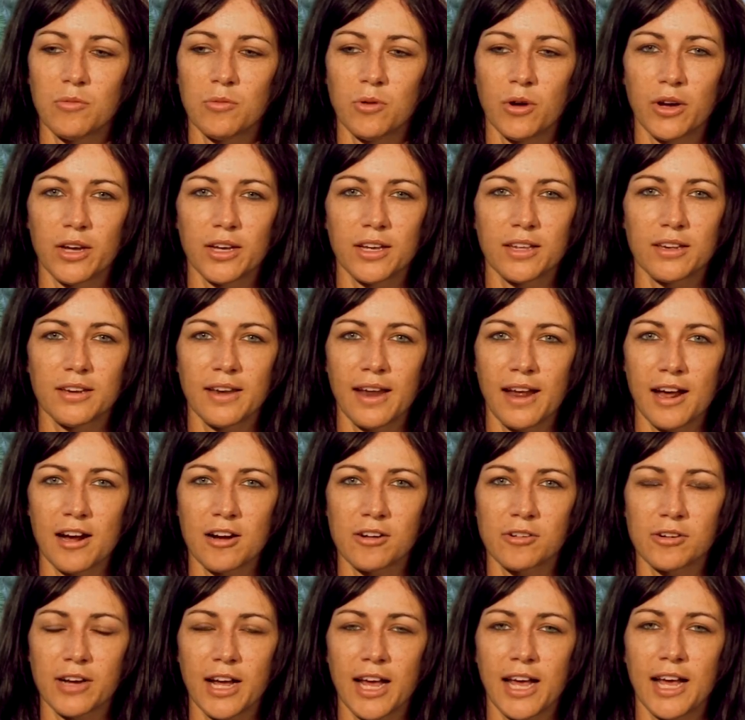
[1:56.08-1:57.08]
work
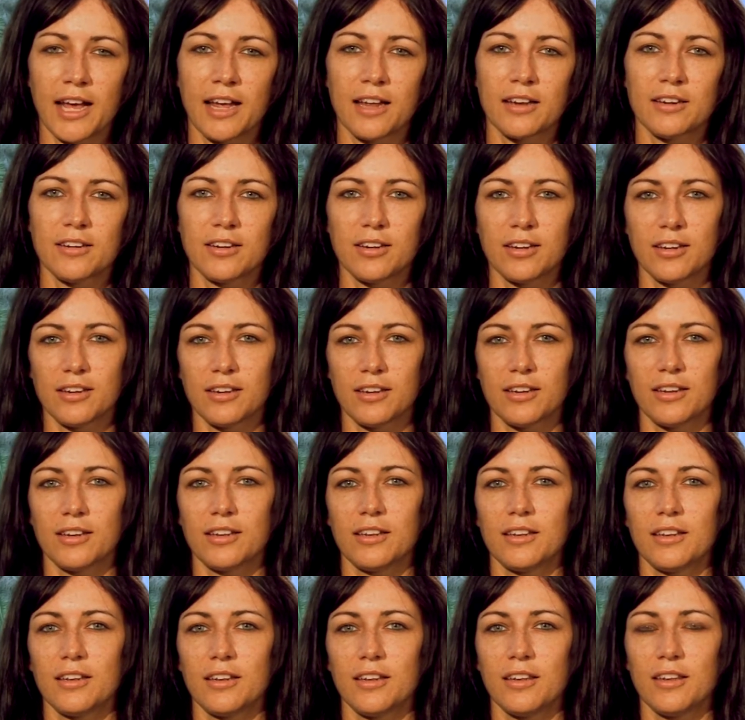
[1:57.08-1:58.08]
now at
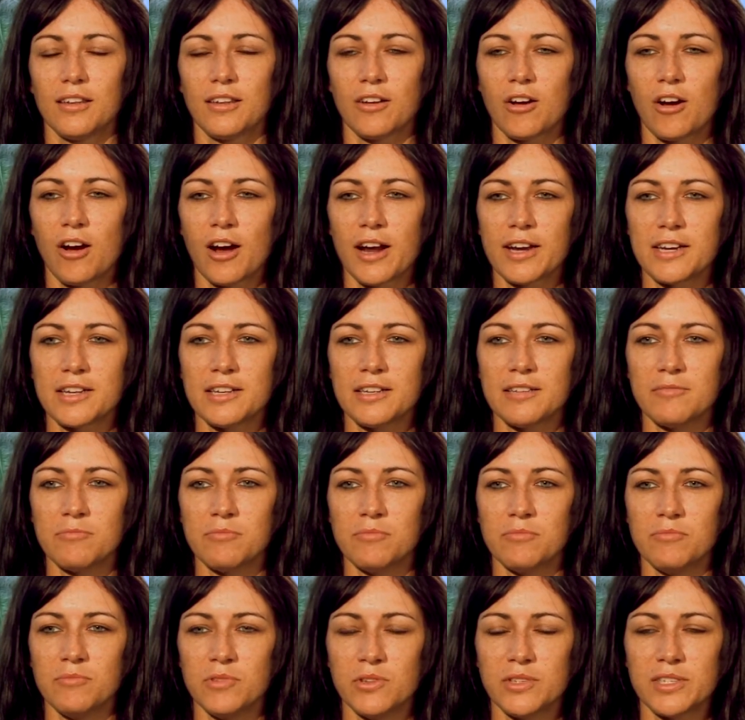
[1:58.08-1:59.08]
the Heidi
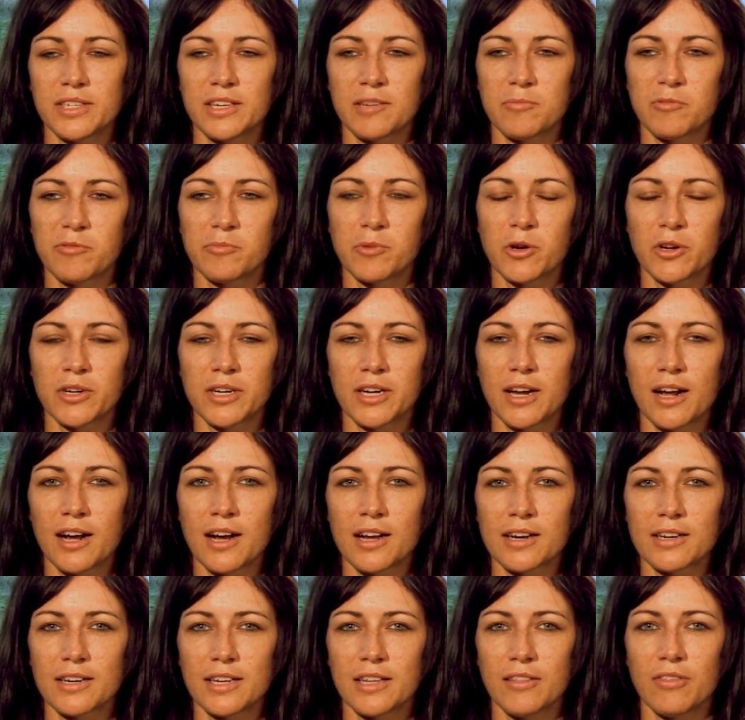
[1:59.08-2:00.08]
Museum of Modern
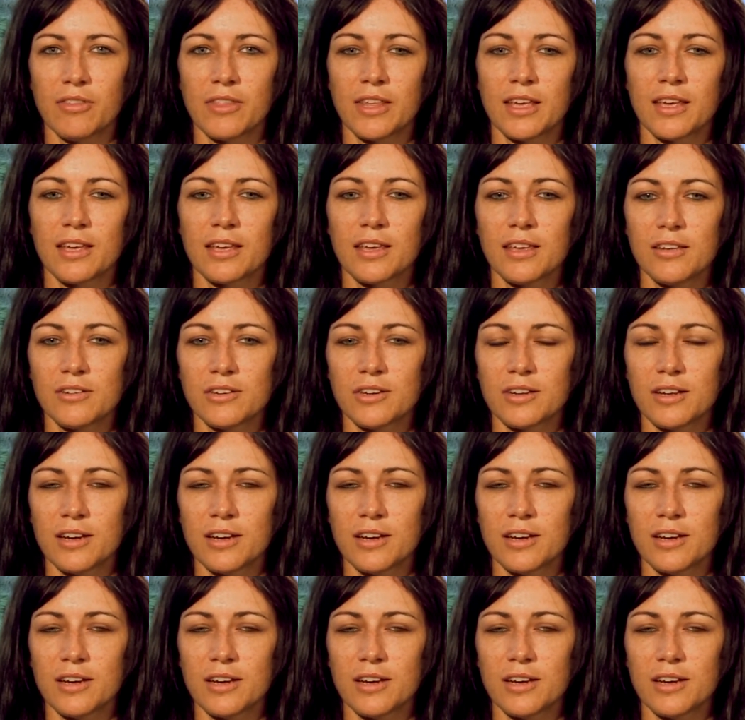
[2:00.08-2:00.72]
Art in their kitchen